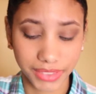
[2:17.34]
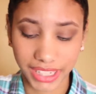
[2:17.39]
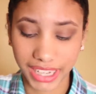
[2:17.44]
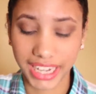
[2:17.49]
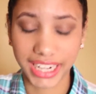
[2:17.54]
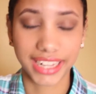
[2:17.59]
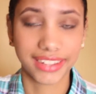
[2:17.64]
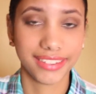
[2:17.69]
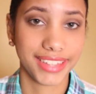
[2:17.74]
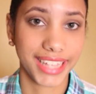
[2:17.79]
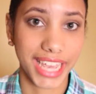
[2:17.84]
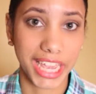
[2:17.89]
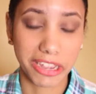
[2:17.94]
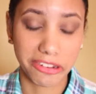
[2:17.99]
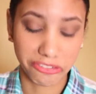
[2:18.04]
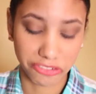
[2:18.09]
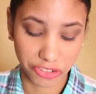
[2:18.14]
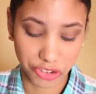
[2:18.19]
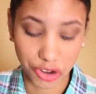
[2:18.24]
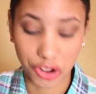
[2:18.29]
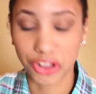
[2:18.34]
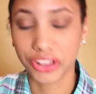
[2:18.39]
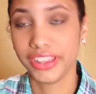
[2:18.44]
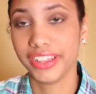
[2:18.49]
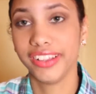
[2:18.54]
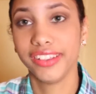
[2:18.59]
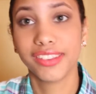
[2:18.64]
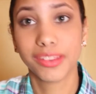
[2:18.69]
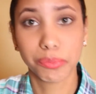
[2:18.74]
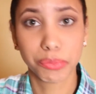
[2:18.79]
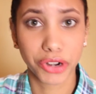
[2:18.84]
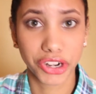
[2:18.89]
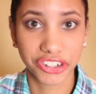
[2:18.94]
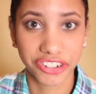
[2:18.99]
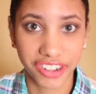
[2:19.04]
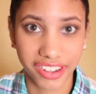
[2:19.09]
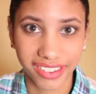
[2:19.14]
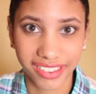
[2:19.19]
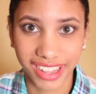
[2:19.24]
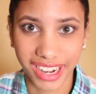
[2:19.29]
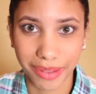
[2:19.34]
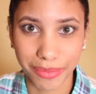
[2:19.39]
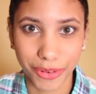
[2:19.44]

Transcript: gonna say for all these brushes that